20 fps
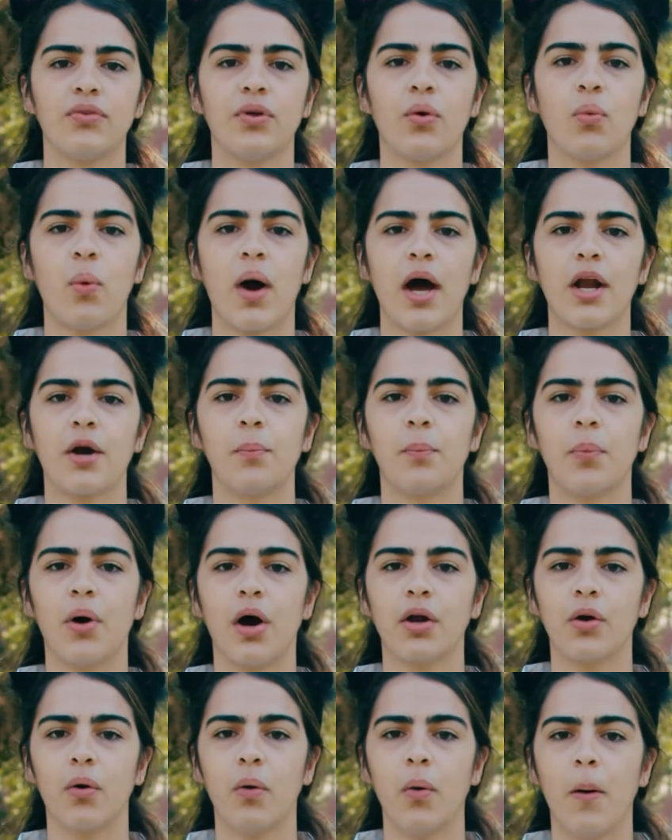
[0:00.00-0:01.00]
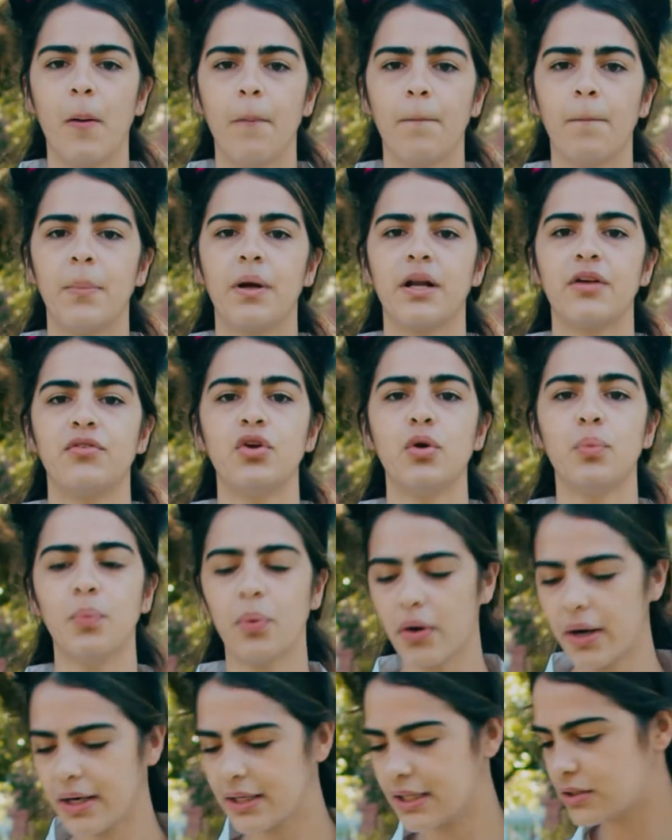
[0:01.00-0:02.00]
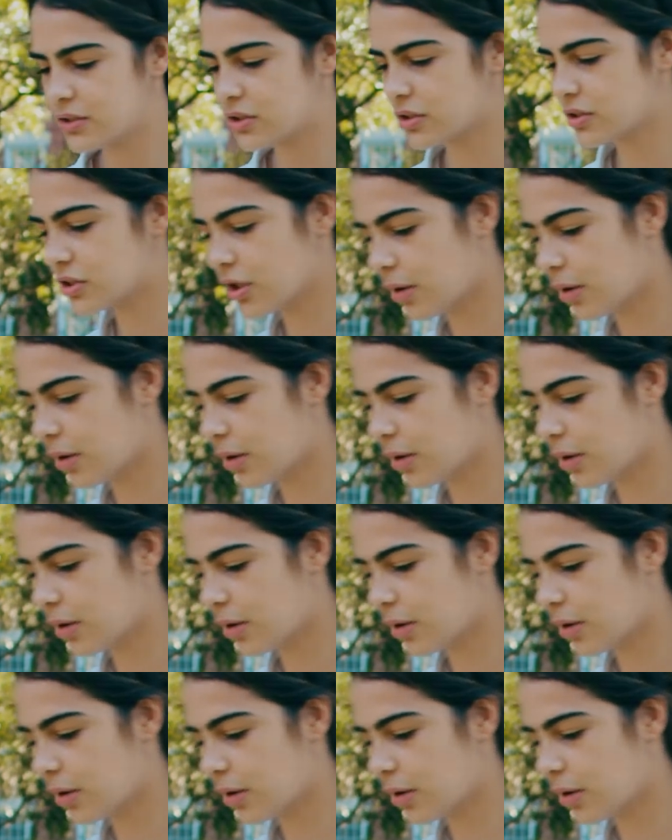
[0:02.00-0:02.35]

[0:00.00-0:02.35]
the water bottle. But if you pour it into